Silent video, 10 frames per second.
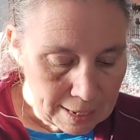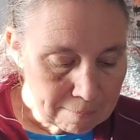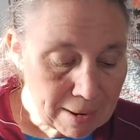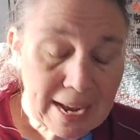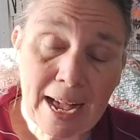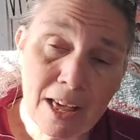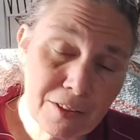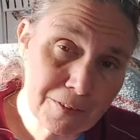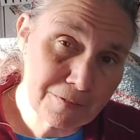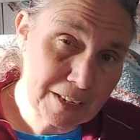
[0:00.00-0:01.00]
My
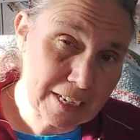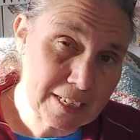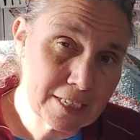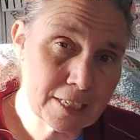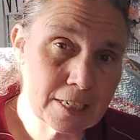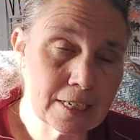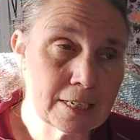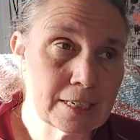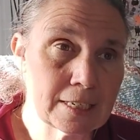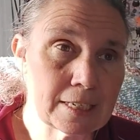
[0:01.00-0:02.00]
other finish
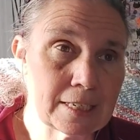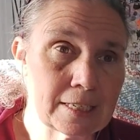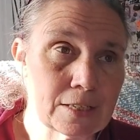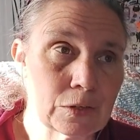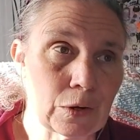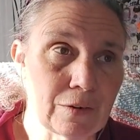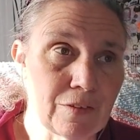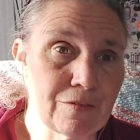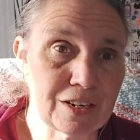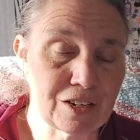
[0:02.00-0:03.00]
is sort of
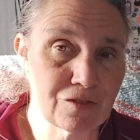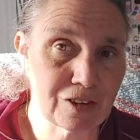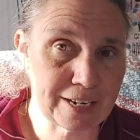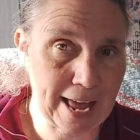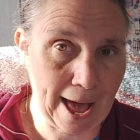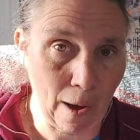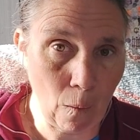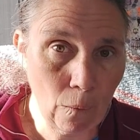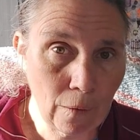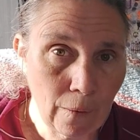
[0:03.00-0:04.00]
a finish for
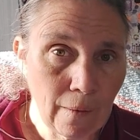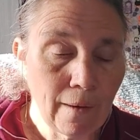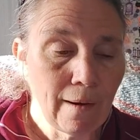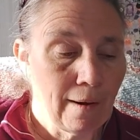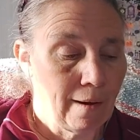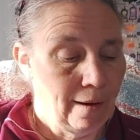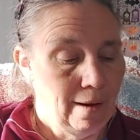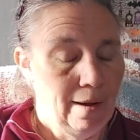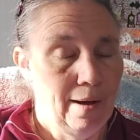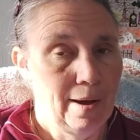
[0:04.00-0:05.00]
now.
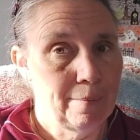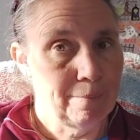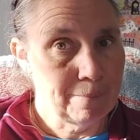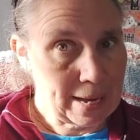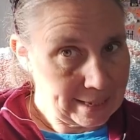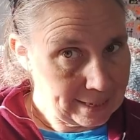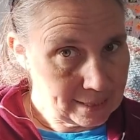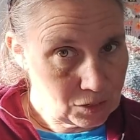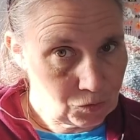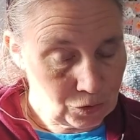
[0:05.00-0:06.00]
Might
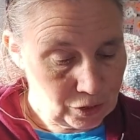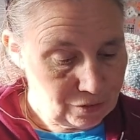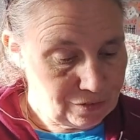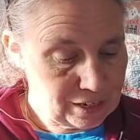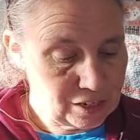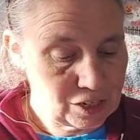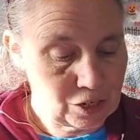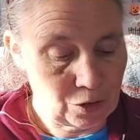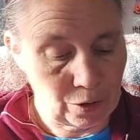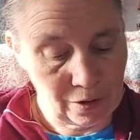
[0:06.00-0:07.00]
get this fully
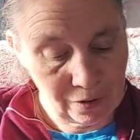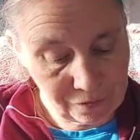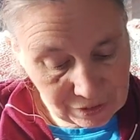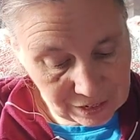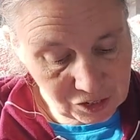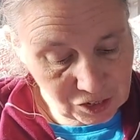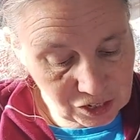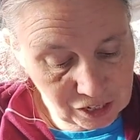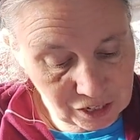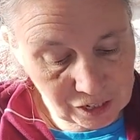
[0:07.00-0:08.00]
finished or
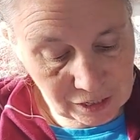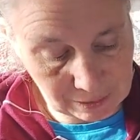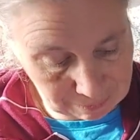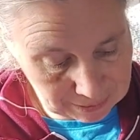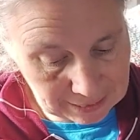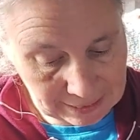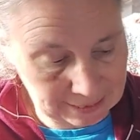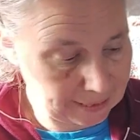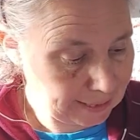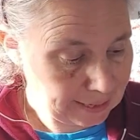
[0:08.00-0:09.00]
finished
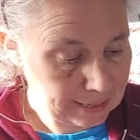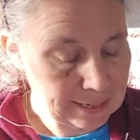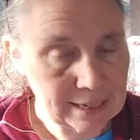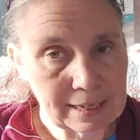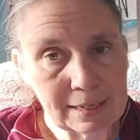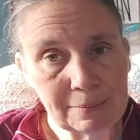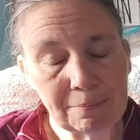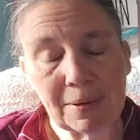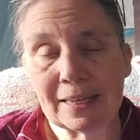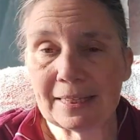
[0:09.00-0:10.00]
completely
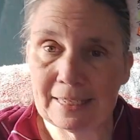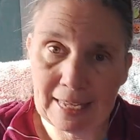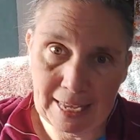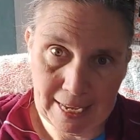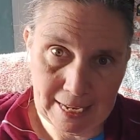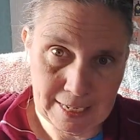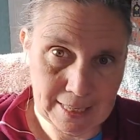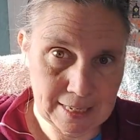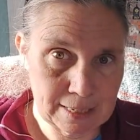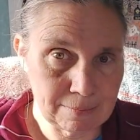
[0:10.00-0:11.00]
by the end
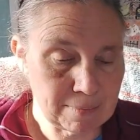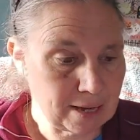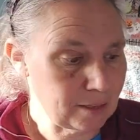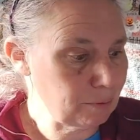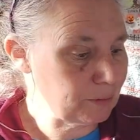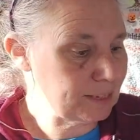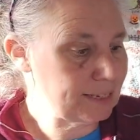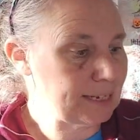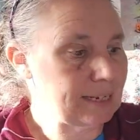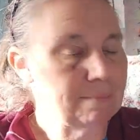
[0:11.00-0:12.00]
of this month. We'll
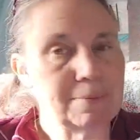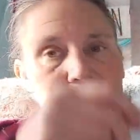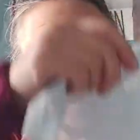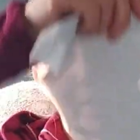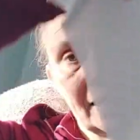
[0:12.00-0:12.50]
see, but